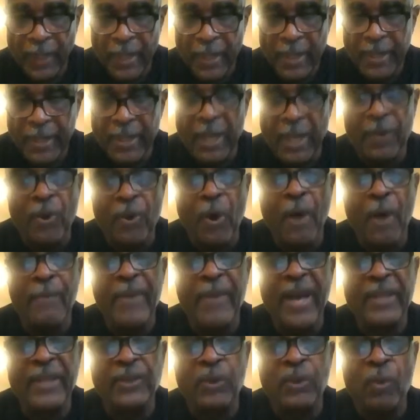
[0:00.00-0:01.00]
Now going
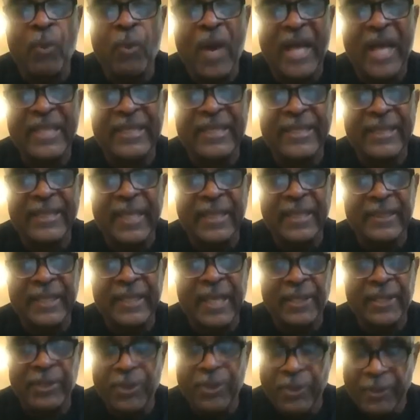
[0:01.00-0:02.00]
back to Waset,
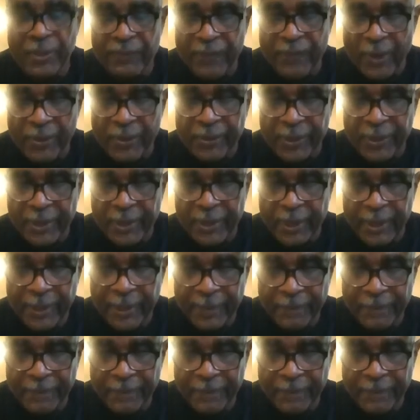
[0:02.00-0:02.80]
that university,